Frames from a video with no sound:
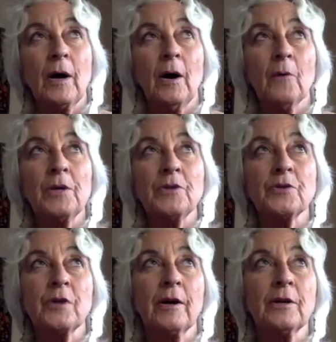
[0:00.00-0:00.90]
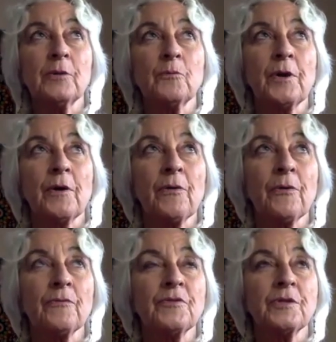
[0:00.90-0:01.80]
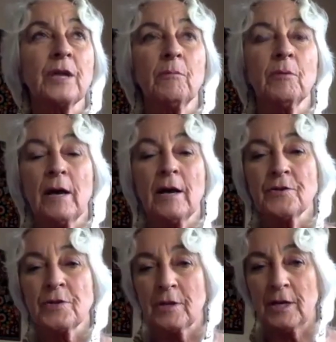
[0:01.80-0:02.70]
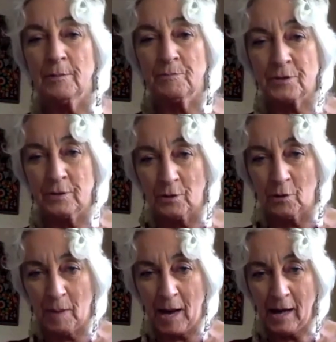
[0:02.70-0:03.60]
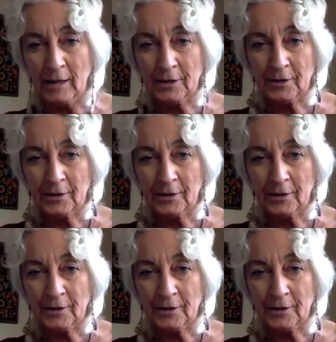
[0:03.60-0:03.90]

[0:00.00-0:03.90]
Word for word: we started with stabilizing hips and low back